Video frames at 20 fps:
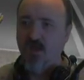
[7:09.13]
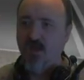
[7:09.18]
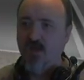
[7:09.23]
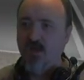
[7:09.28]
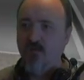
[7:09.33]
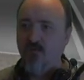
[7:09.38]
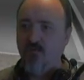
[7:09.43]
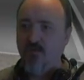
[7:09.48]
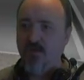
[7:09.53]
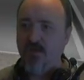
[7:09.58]

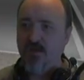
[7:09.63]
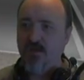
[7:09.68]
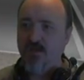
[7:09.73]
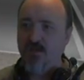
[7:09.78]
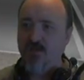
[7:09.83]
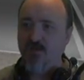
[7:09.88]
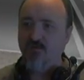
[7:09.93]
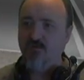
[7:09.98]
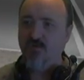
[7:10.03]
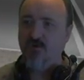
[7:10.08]
We're gonna
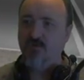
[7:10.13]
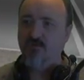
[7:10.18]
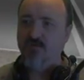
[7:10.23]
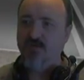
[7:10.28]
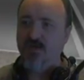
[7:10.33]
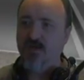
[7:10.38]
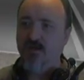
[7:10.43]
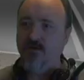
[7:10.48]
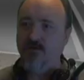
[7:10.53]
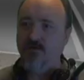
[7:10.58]
scroll
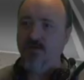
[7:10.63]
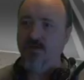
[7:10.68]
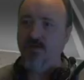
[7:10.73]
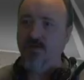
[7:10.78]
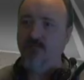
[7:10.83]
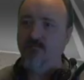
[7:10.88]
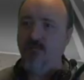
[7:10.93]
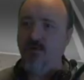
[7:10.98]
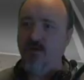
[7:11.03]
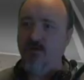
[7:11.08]
down to the
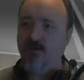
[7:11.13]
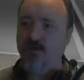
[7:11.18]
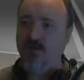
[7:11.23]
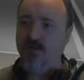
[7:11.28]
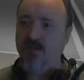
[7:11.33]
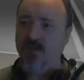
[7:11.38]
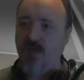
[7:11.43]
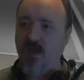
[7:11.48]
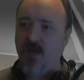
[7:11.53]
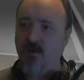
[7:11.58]

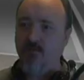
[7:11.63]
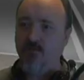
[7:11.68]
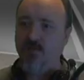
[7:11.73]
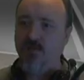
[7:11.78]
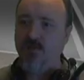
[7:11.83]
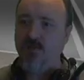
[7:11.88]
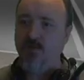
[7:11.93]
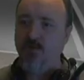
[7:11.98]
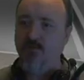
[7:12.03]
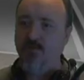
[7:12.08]
Marcus House
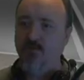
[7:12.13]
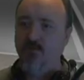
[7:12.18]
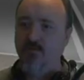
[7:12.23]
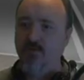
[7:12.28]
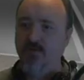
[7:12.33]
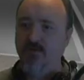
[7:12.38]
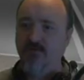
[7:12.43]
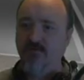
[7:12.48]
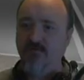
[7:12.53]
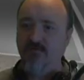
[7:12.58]
Super
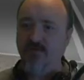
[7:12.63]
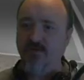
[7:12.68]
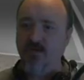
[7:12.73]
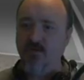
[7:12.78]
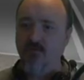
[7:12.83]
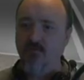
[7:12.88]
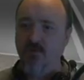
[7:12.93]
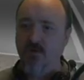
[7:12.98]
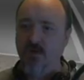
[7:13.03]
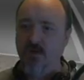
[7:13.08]

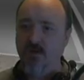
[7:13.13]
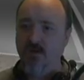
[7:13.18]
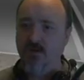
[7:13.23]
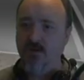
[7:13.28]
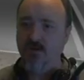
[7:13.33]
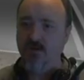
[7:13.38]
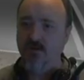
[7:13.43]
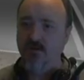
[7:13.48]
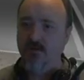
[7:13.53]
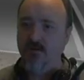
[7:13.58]

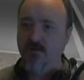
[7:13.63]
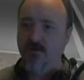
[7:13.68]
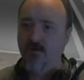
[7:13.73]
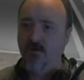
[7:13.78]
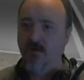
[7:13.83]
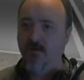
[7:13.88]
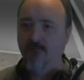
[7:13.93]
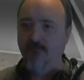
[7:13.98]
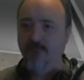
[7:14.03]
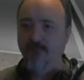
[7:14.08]

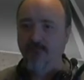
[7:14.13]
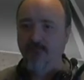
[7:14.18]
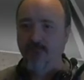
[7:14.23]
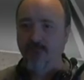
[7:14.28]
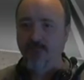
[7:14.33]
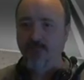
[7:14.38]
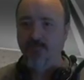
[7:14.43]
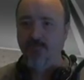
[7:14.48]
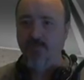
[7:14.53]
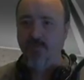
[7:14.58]
Refueler.
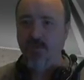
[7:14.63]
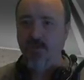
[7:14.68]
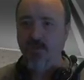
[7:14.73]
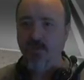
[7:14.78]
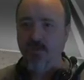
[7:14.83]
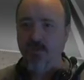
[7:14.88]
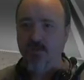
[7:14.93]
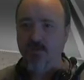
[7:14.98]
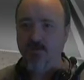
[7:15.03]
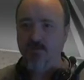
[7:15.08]

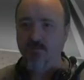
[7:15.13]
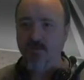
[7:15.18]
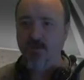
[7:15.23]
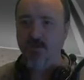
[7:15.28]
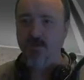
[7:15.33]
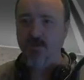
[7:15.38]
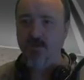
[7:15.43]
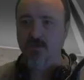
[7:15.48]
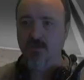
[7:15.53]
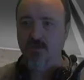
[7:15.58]
Should
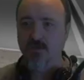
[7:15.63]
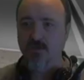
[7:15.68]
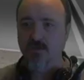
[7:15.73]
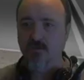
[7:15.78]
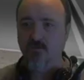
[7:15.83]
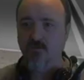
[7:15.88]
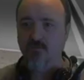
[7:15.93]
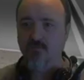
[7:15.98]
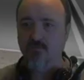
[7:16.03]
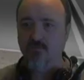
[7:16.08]
be,
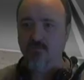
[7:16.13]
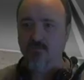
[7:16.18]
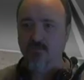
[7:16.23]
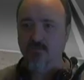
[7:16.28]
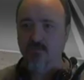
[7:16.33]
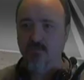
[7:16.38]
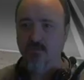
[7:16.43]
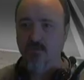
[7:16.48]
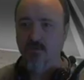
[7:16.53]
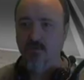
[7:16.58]
oh,
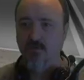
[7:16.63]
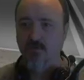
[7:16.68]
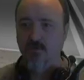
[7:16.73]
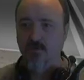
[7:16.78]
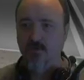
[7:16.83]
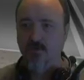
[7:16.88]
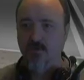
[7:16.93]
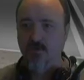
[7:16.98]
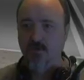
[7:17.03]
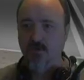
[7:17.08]

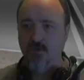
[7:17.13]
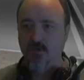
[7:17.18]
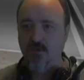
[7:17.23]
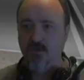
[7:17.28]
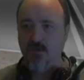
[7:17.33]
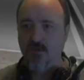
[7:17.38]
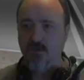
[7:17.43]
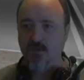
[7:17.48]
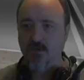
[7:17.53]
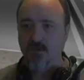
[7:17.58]

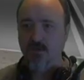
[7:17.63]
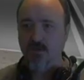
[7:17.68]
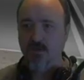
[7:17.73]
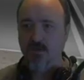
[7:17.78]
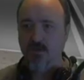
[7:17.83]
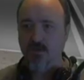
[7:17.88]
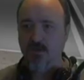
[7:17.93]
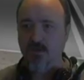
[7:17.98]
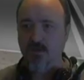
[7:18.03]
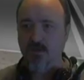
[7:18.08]

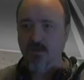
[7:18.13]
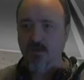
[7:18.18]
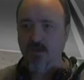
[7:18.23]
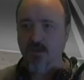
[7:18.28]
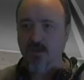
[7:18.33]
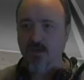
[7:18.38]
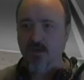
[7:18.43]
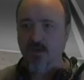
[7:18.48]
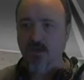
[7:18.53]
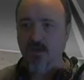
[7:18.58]

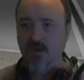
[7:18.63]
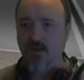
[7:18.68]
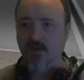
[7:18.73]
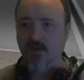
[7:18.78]
yeah.